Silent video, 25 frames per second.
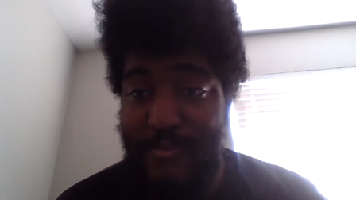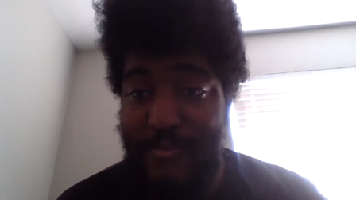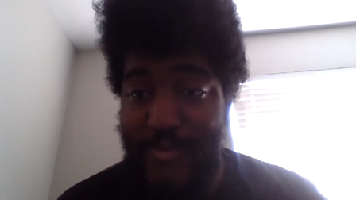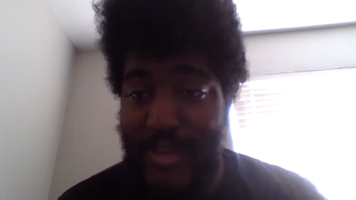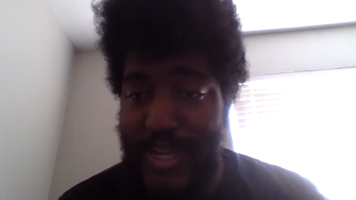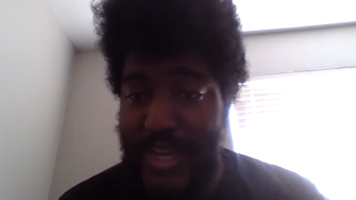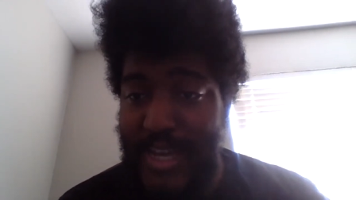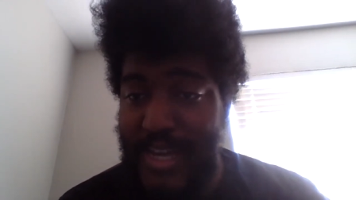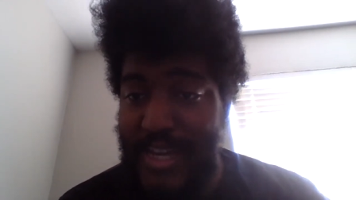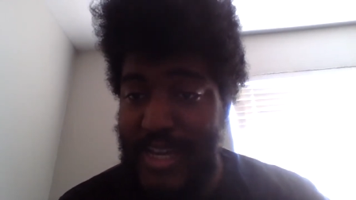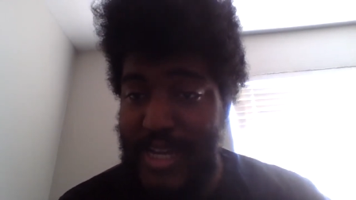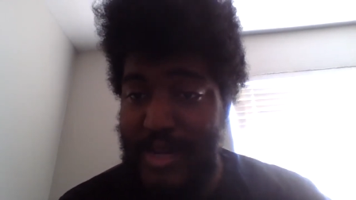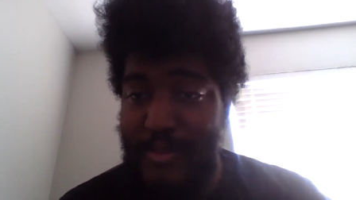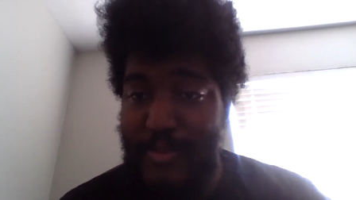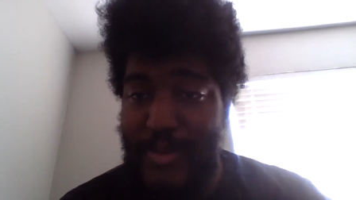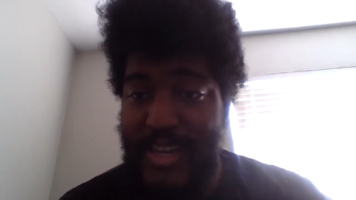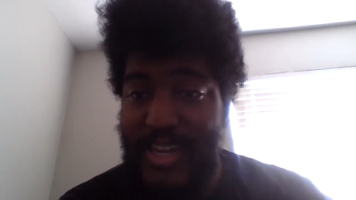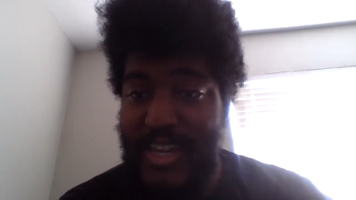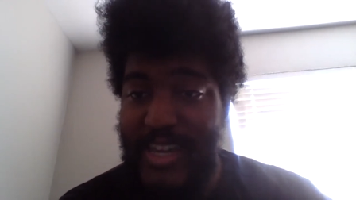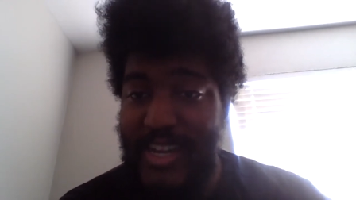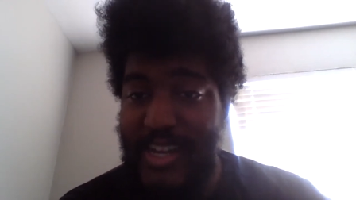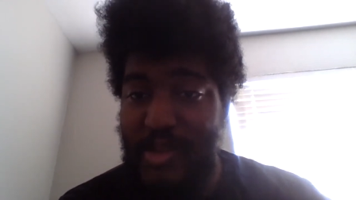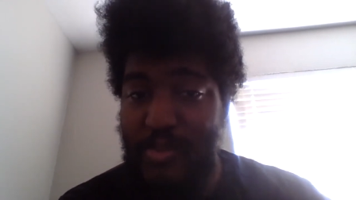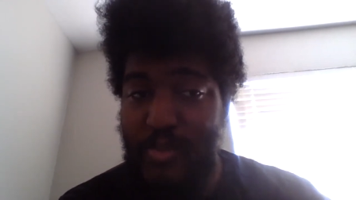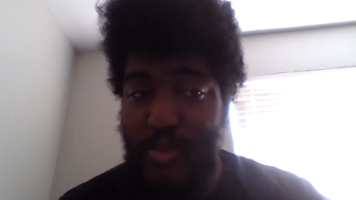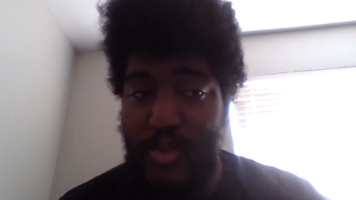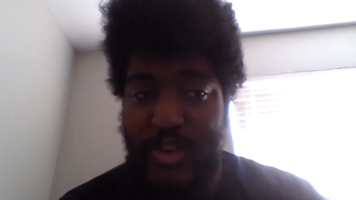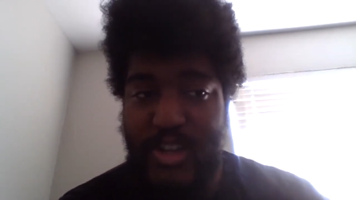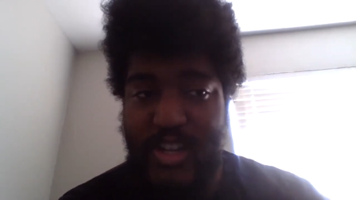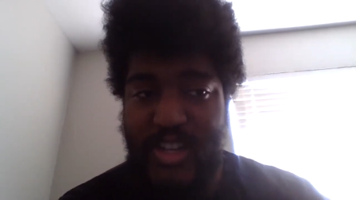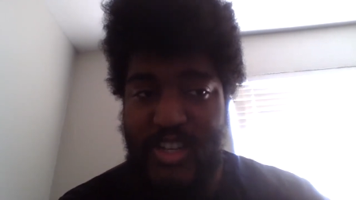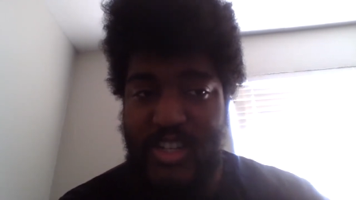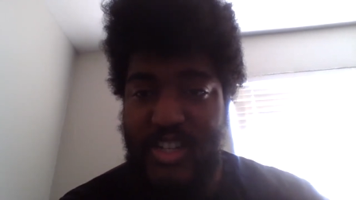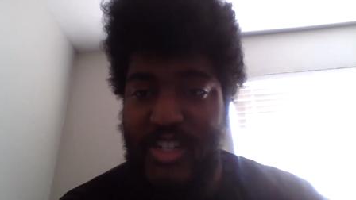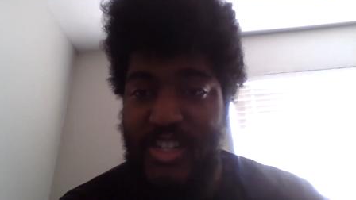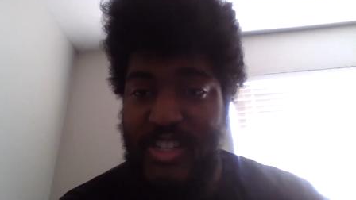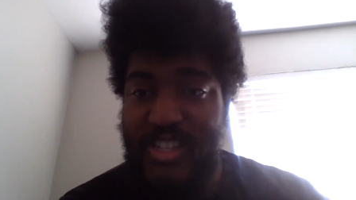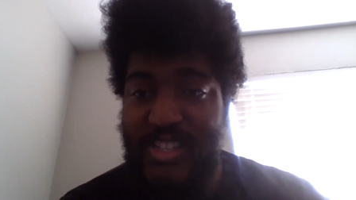I'm not going to make any
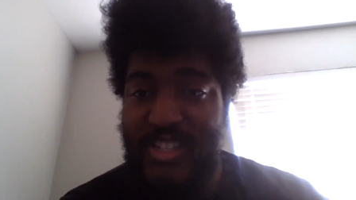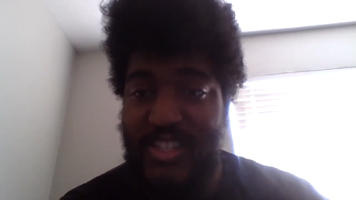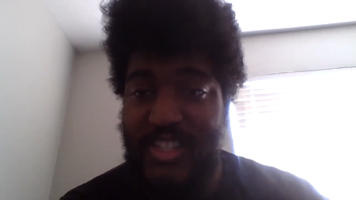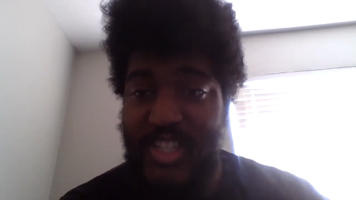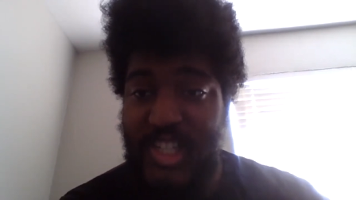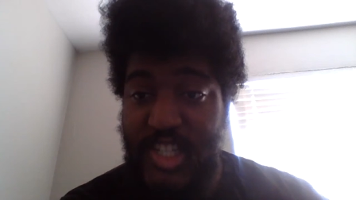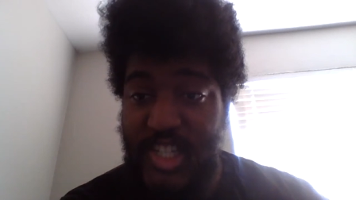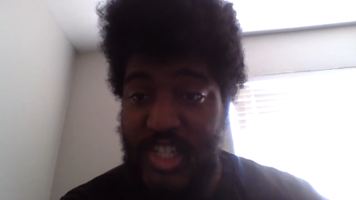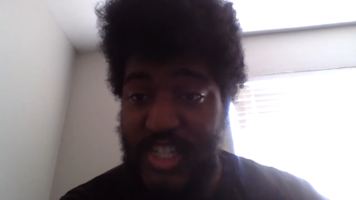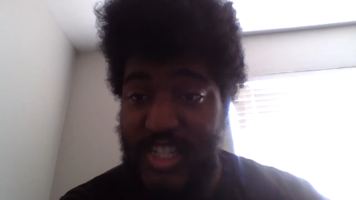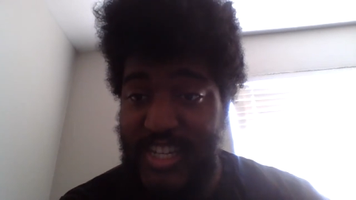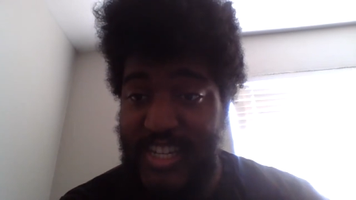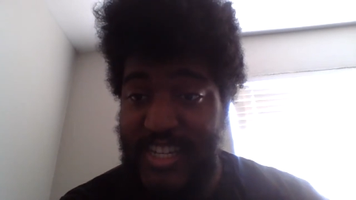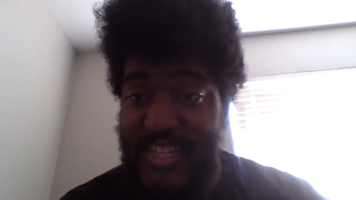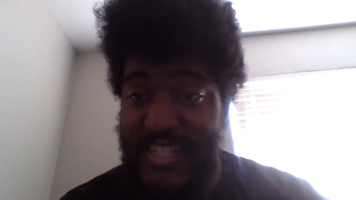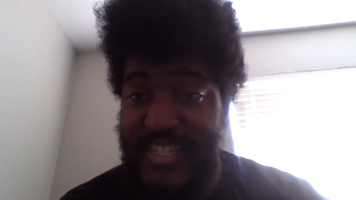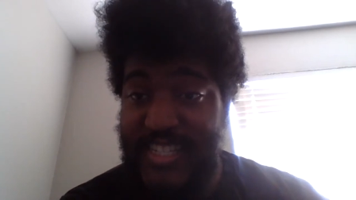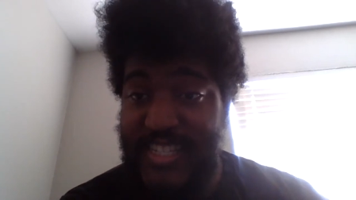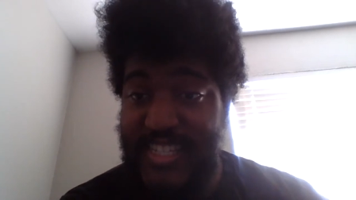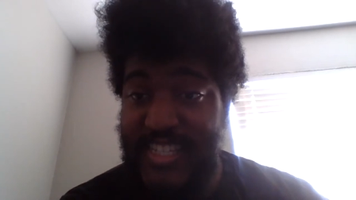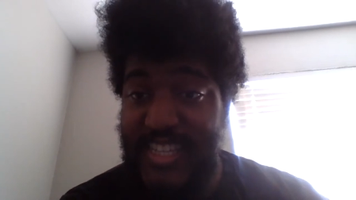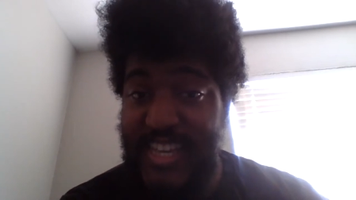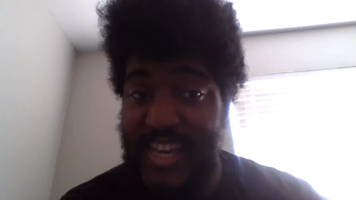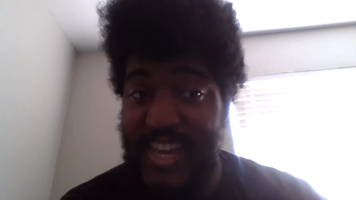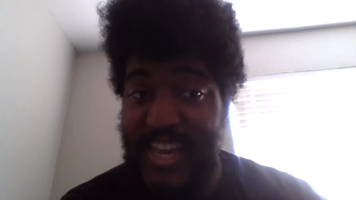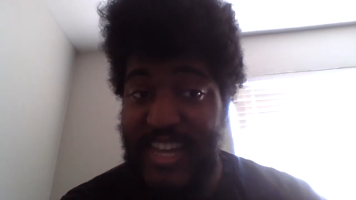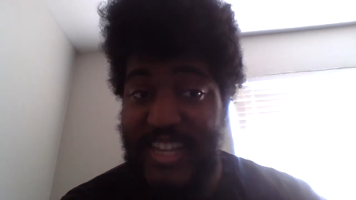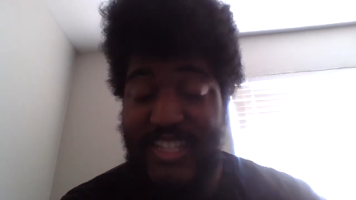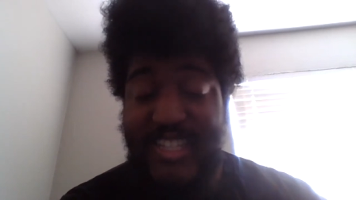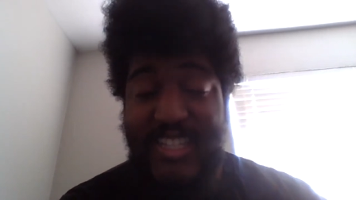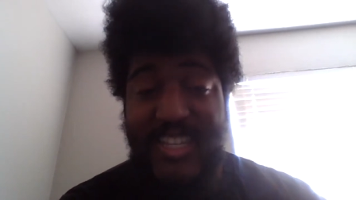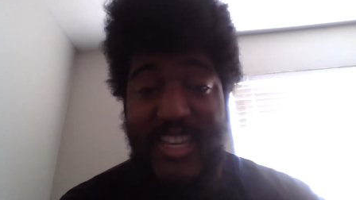predictions just yet.